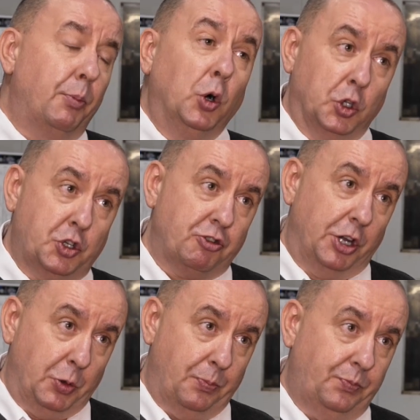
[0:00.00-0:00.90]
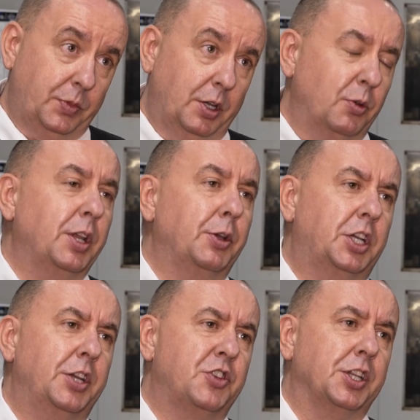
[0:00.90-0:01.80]
ball screw. It
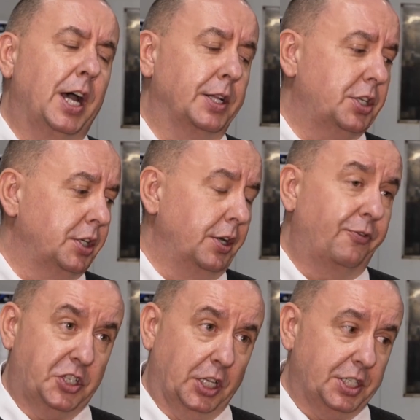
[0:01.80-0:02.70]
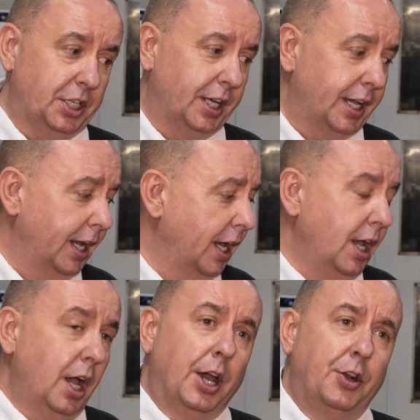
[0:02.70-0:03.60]
gives you that uh, facility there.
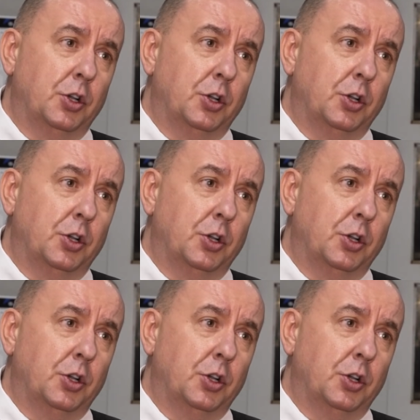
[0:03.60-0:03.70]
And